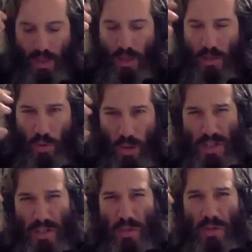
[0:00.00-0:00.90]

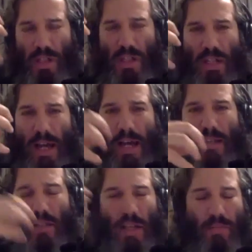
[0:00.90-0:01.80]
questions you really need to ask.
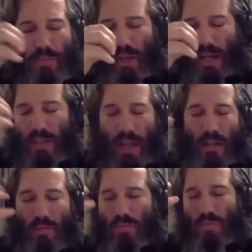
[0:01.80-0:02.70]
A lot of people ask, hey,
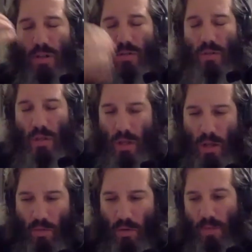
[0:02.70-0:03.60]

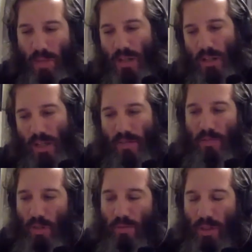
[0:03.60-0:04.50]
where am I going to live and what am
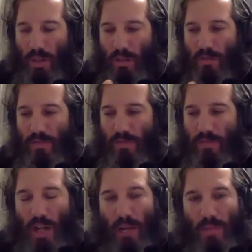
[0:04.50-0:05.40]
I going to do for a
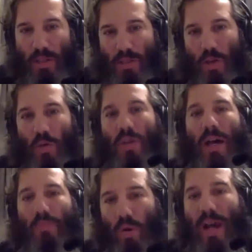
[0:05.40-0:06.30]
job? But there's a whole lot
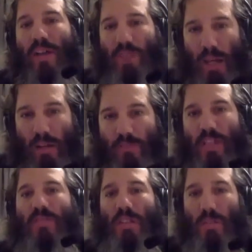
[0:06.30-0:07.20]
more after that, of
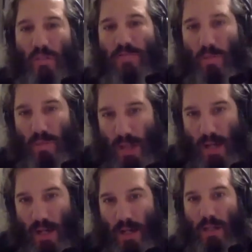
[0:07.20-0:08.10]
leaving the uniform
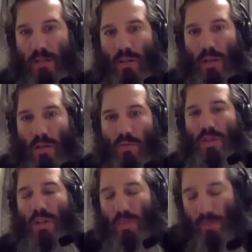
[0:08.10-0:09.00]
behind and what's
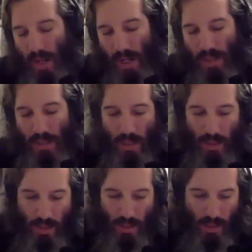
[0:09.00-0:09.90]
going to be my
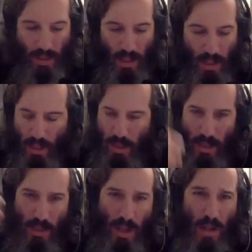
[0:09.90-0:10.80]
identity. And then
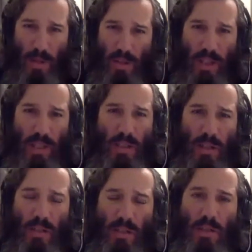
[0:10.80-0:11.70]
talk about LinkedIn,
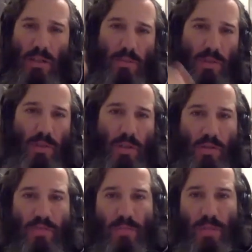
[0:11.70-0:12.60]
because LinkedIn was huge
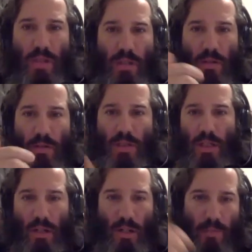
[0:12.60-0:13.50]
for me,
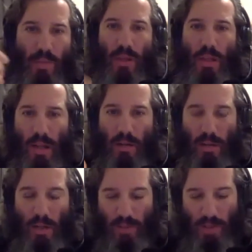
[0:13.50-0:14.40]
setting it up, and then how to
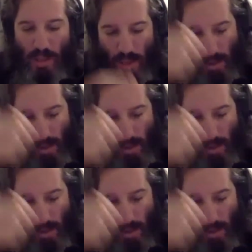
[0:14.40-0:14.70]
leverage it.